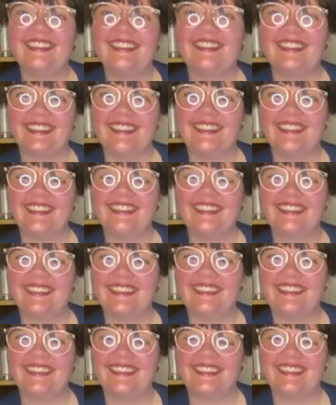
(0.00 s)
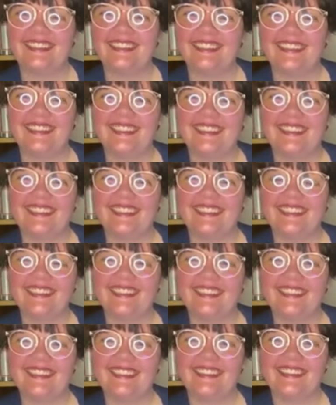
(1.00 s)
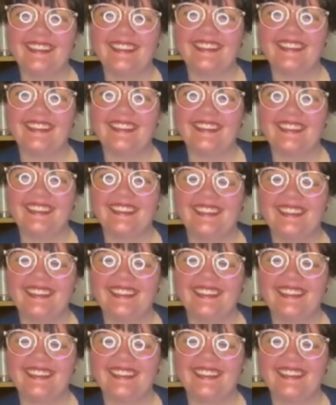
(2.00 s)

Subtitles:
This person isn't speaking.